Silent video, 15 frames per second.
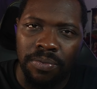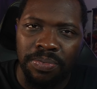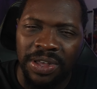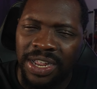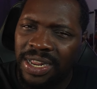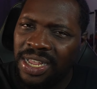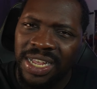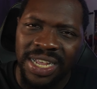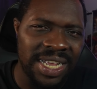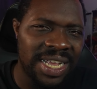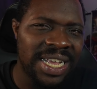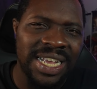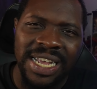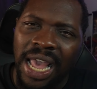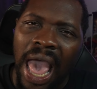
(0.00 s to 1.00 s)
but
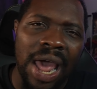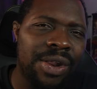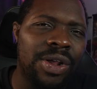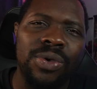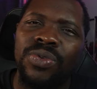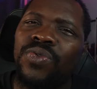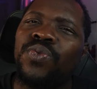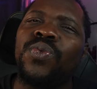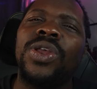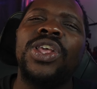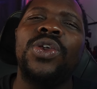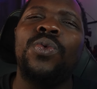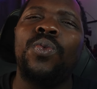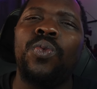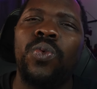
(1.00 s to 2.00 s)
I don't know, it was really
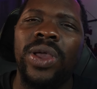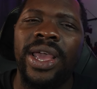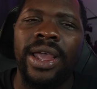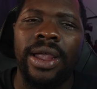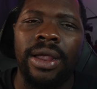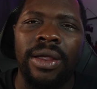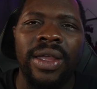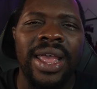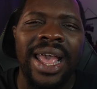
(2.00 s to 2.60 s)
weird.